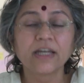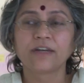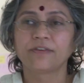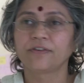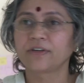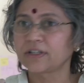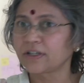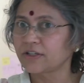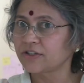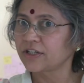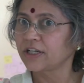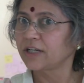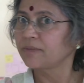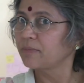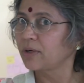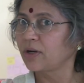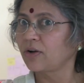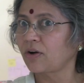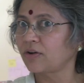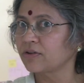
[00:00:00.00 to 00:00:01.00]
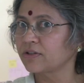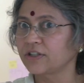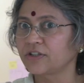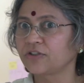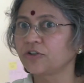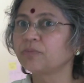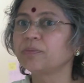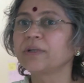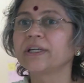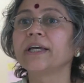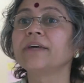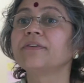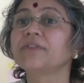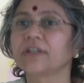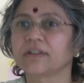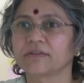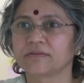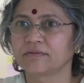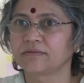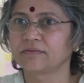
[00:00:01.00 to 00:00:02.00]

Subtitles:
whereas shame belongs in your behavior.